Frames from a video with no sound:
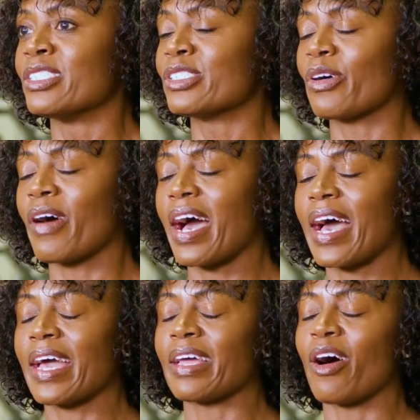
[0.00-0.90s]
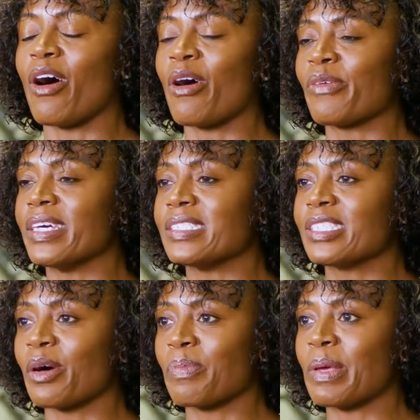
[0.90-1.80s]
So I always
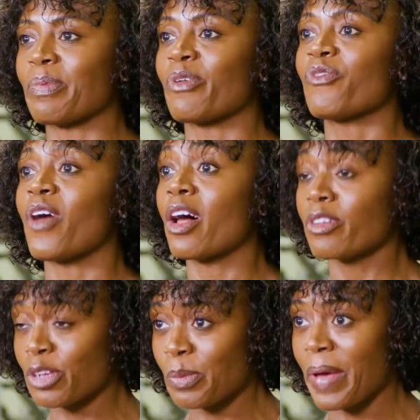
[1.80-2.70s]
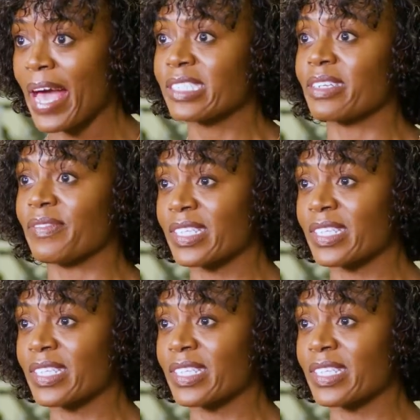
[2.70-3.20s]
tell people, follow your passion.